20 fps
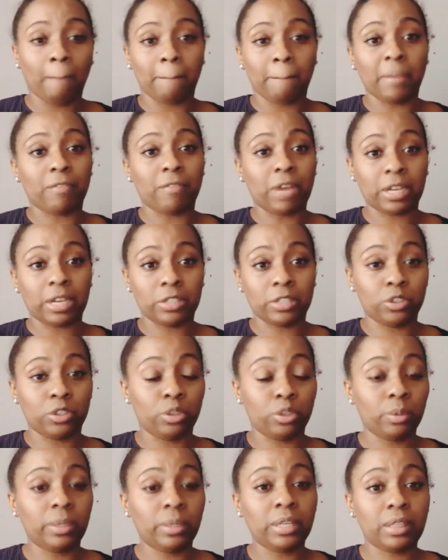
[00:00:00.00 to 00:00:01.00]
If I can
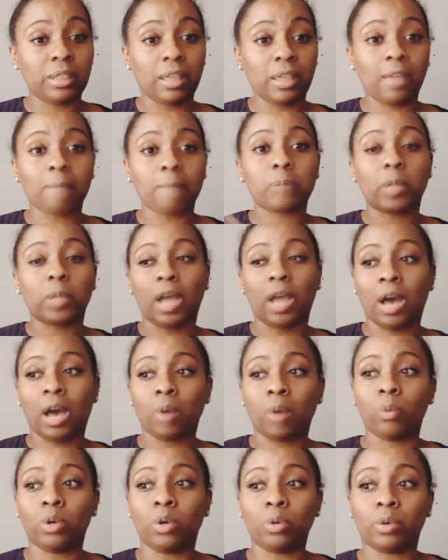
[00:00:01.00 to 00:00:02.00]
do anything, I
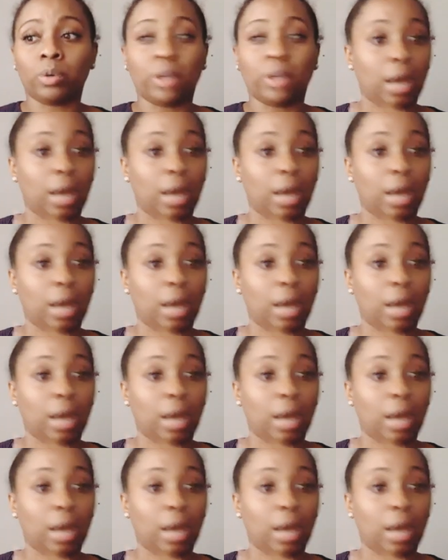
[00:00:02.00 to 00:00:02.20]
will